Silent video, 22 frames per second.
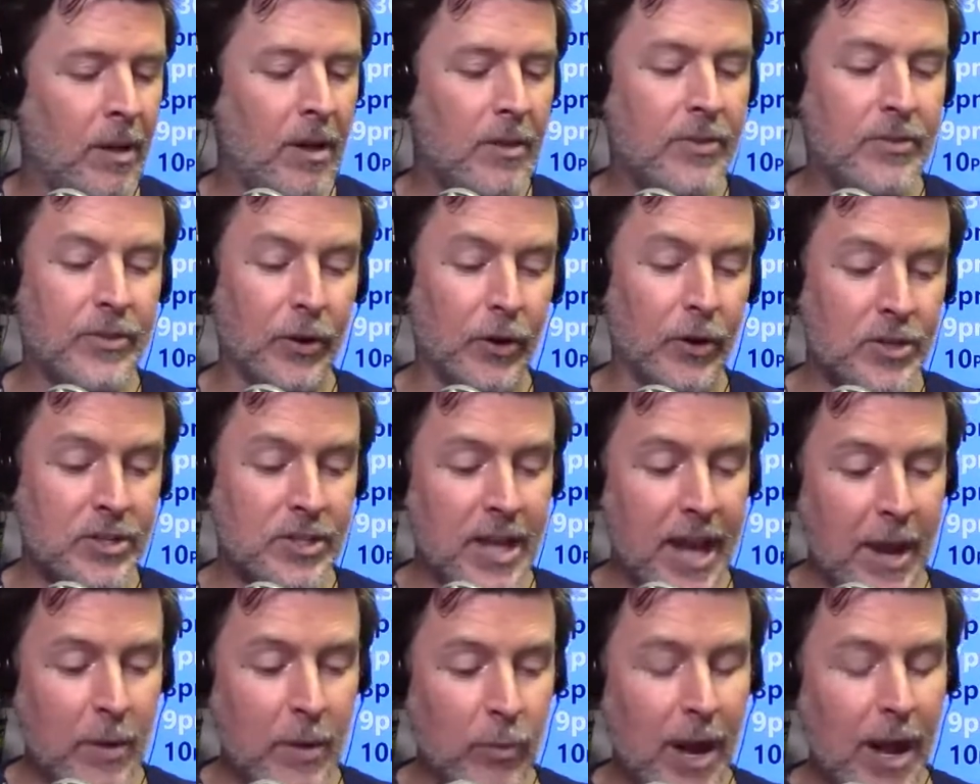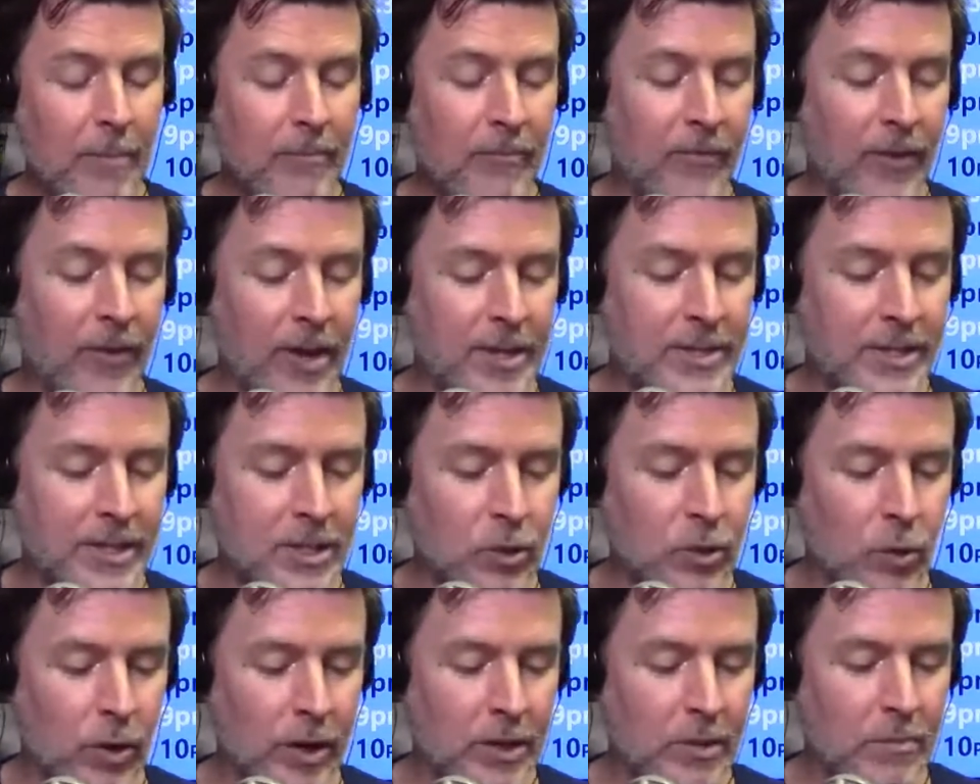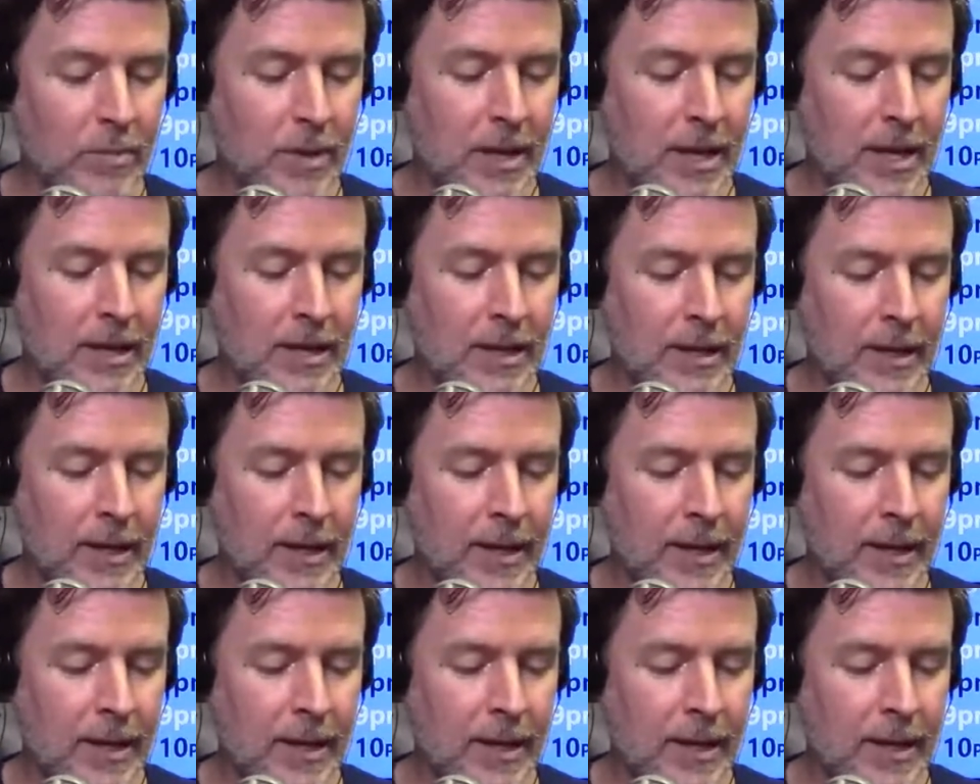Thursday, Rob Fuzz is going to be